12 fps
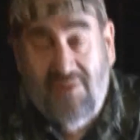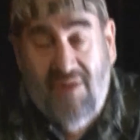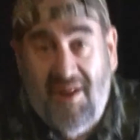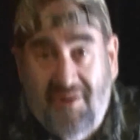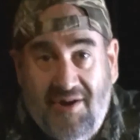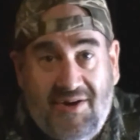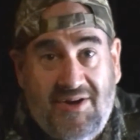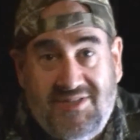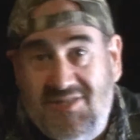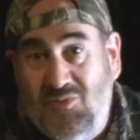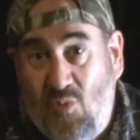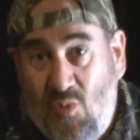lighter here because
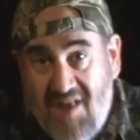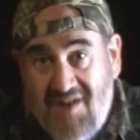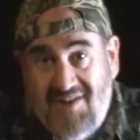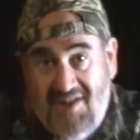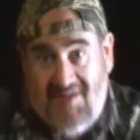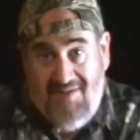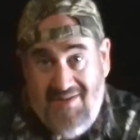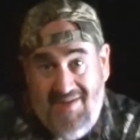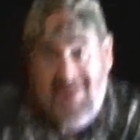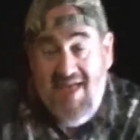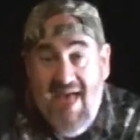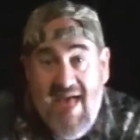it's windy.
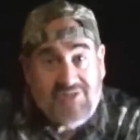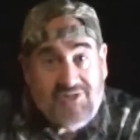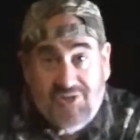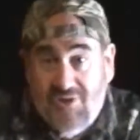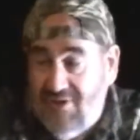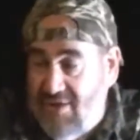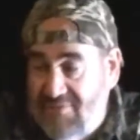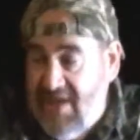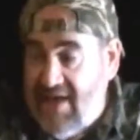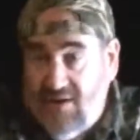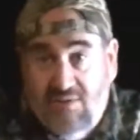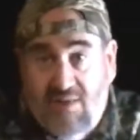And sure enough, he
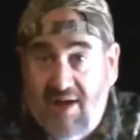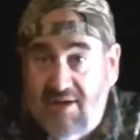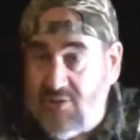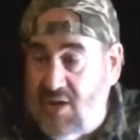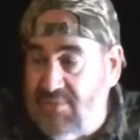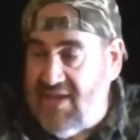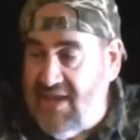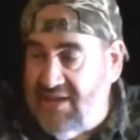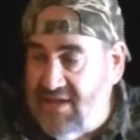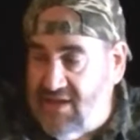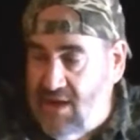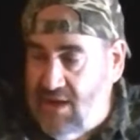had a lot of trouble getting
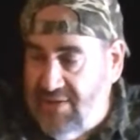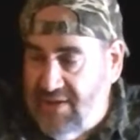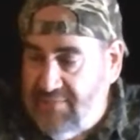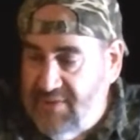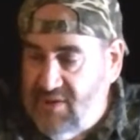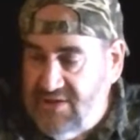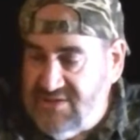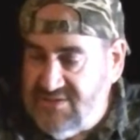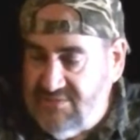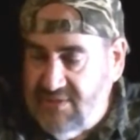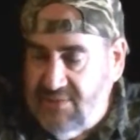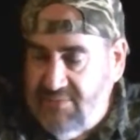it going because
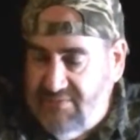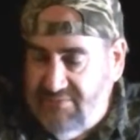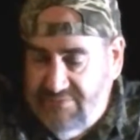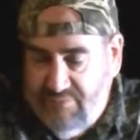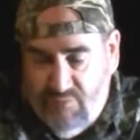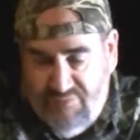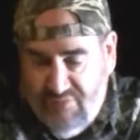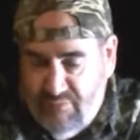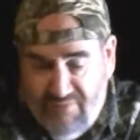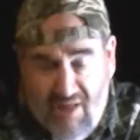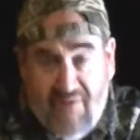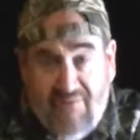a little bit
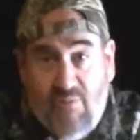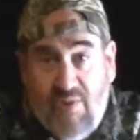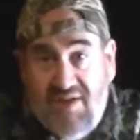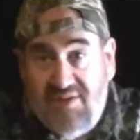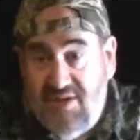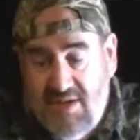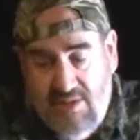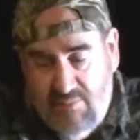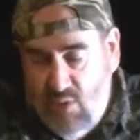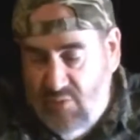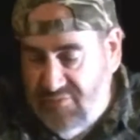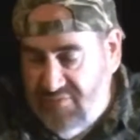of wind,
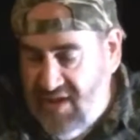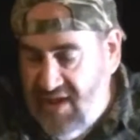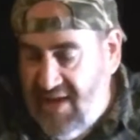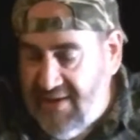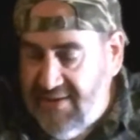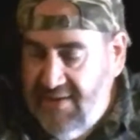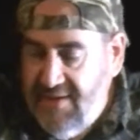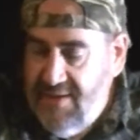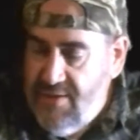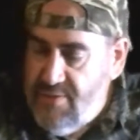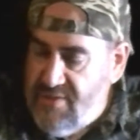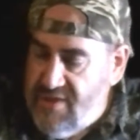poof, gone.
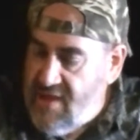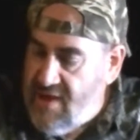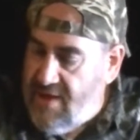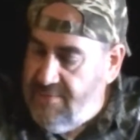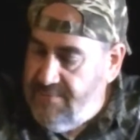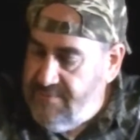The